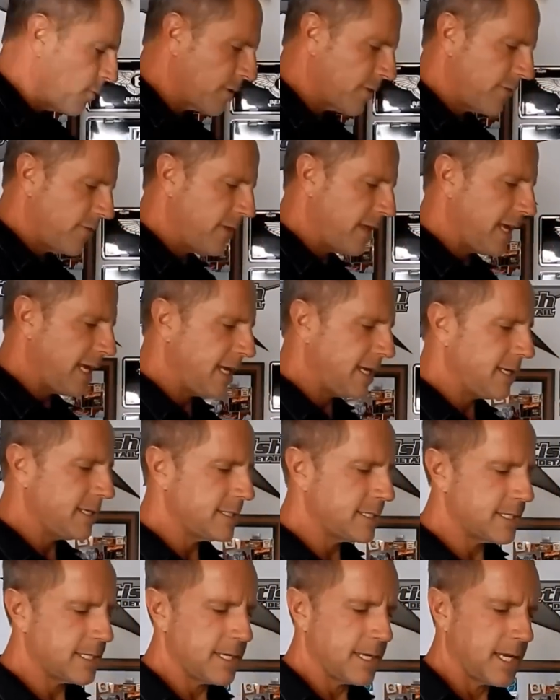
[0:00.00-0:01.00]
With
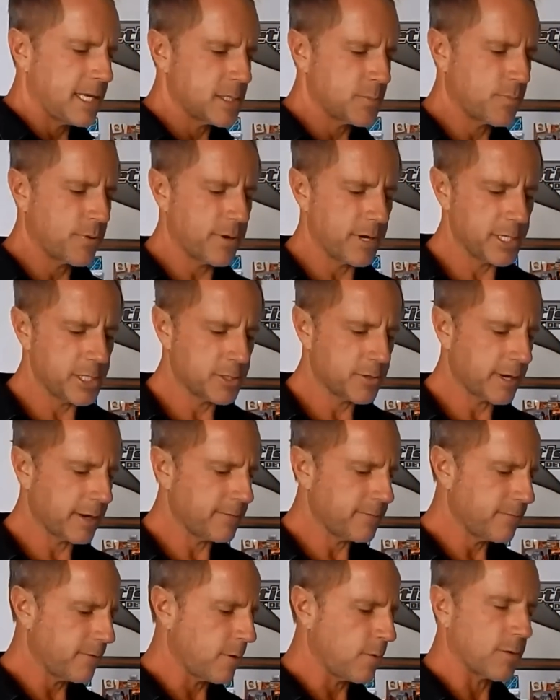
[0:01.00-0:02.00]
these, it's pretty
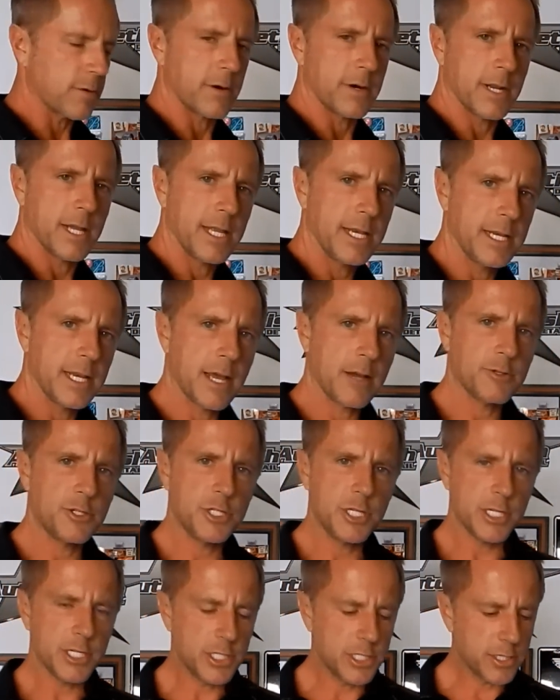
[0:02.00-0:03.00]
straightforward. Now,
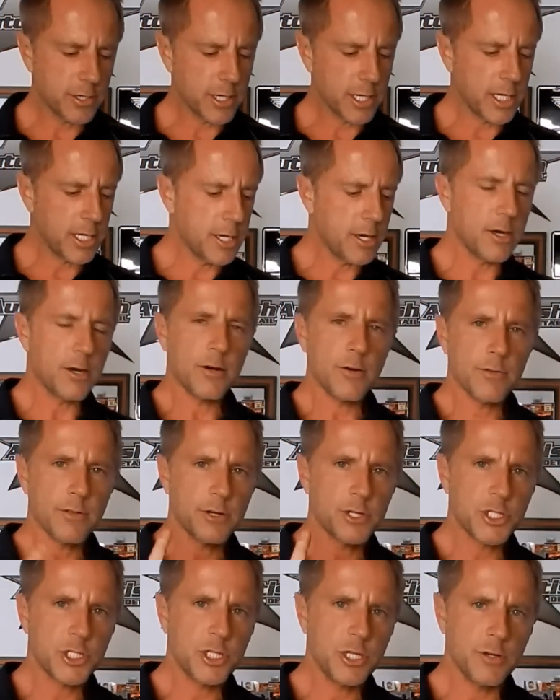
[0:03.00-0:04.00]
just so you know,
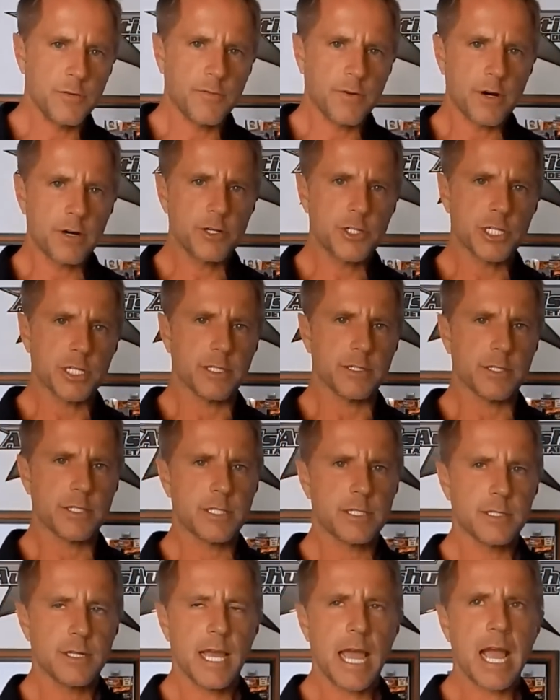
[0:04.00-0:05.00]
there's two
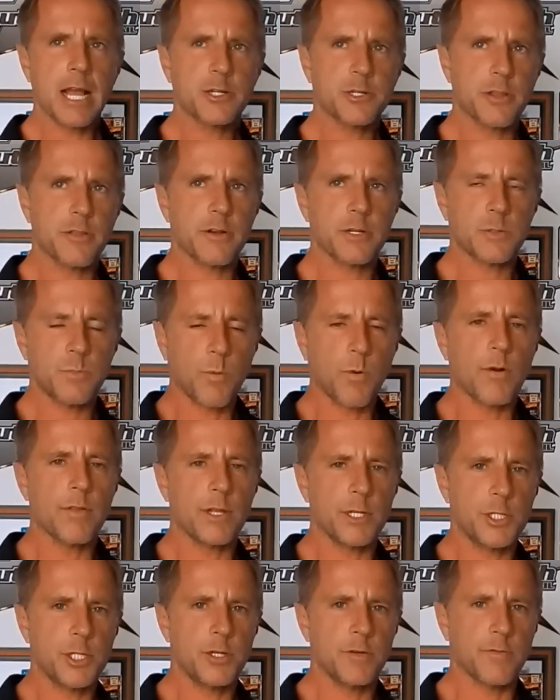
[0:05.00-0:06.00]
versions. Actually, there's more
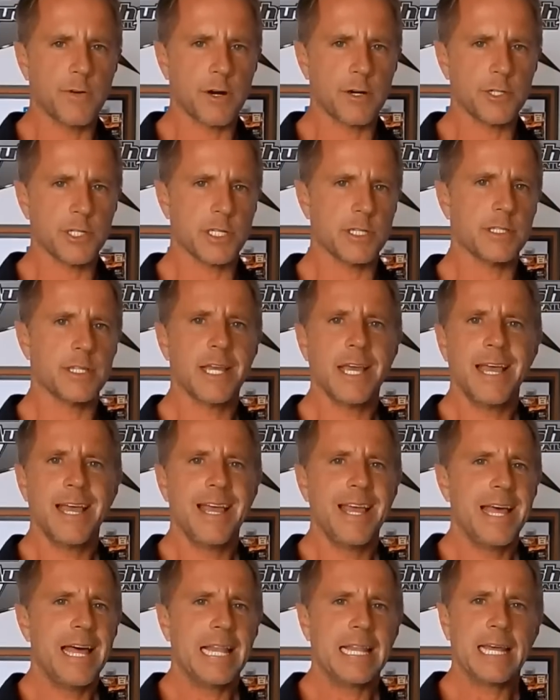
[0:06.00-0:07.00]
than two versions.
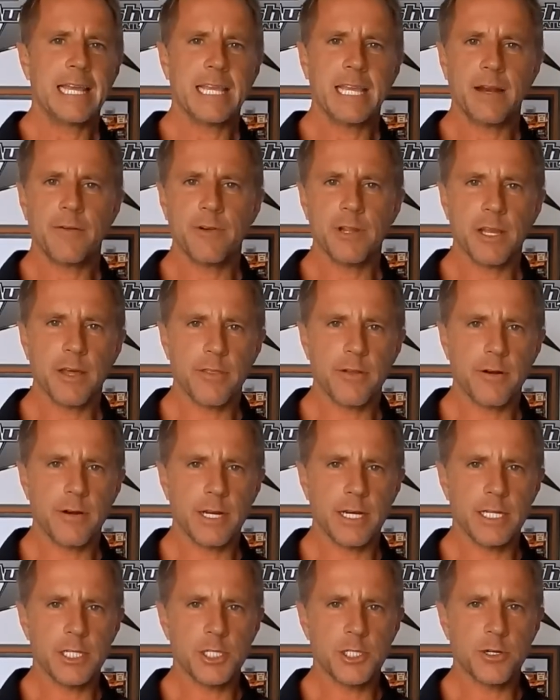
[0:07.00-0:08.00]
Like every other
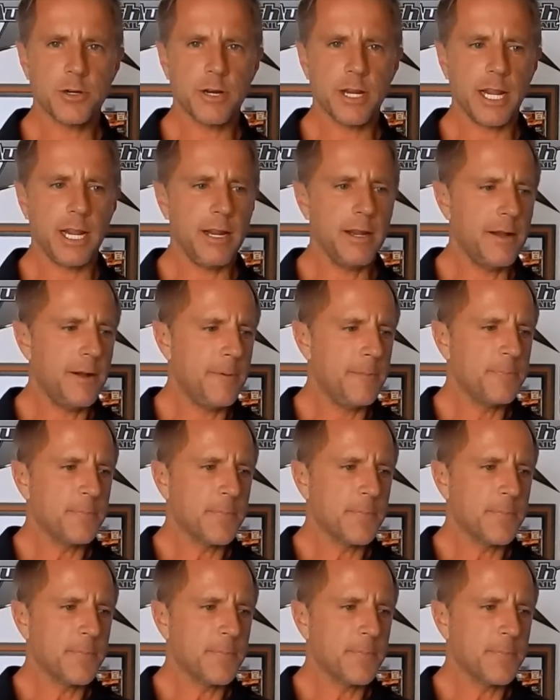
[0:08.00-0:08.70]
industry,